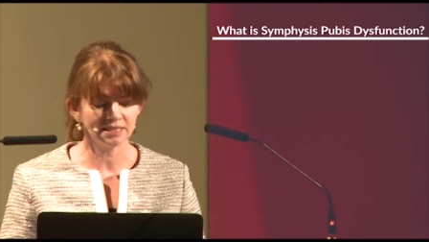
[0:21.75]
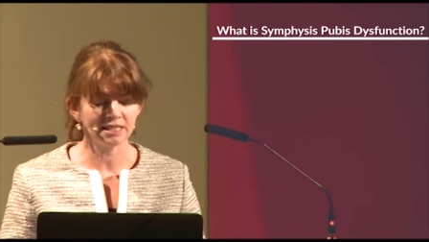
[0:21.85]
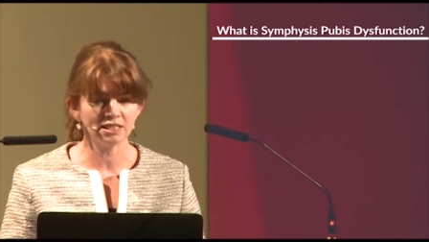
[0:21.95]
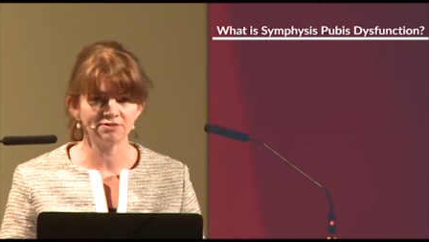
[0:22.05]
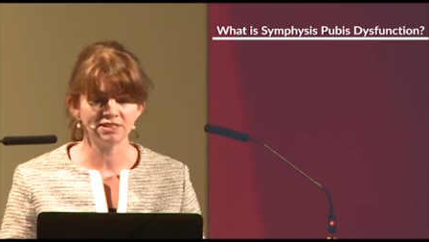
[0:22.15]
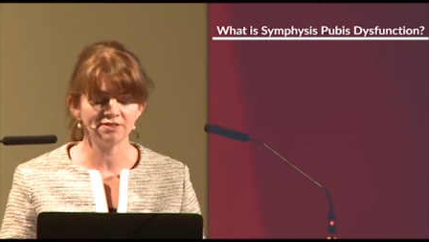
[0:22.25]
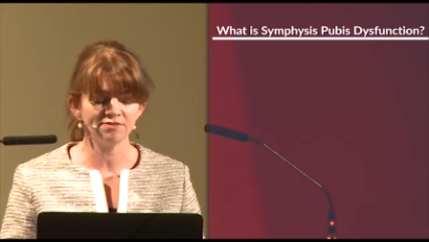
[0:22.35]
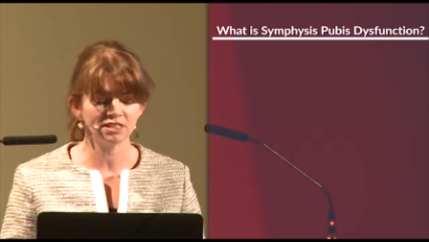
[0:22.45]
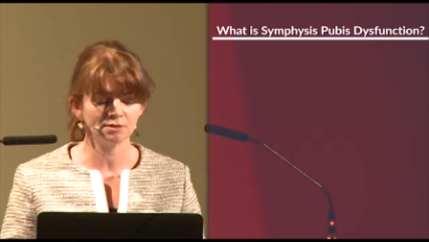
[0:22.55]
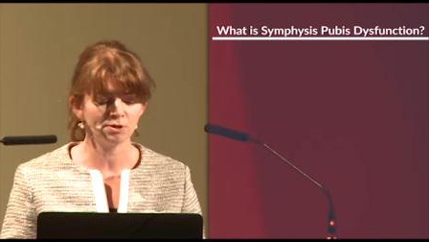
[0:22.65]
It stands for
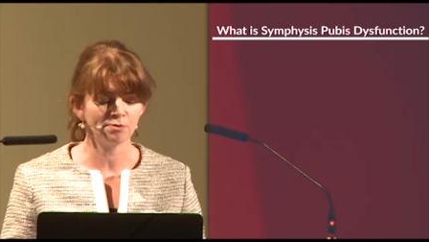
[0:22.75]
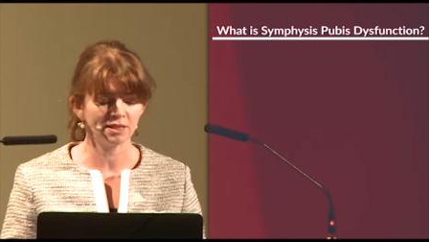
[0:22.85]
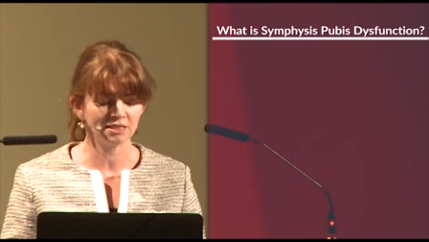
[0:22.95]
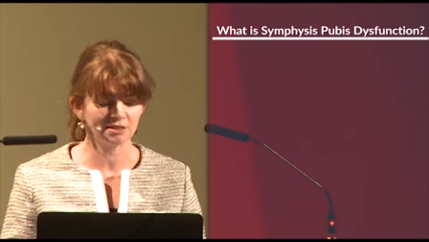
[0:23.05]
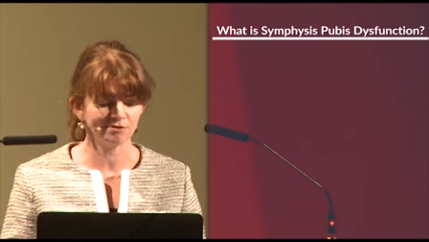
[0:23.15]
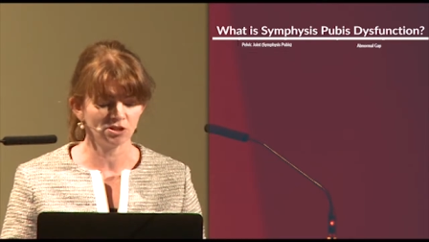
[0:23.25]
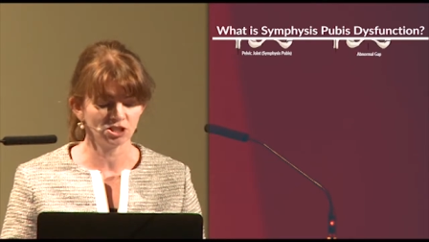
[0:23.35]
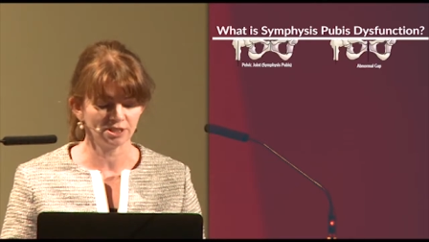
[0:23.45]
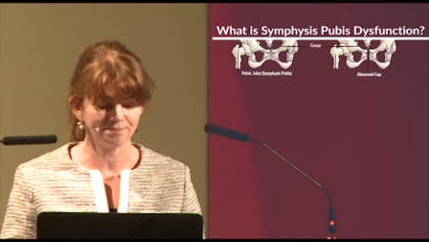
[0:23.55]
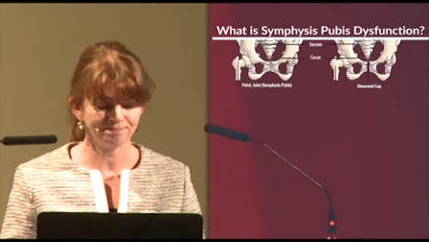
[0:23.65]
symphysis pubic
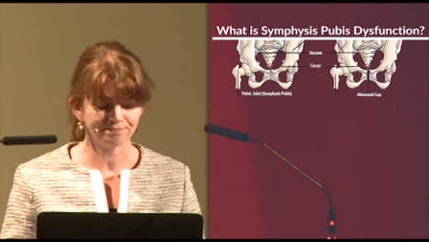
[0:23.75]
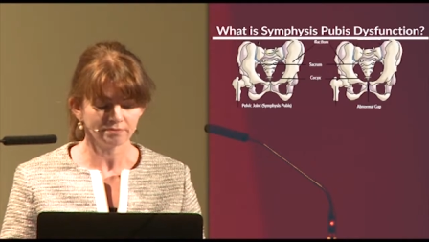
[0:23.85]
dysfunction.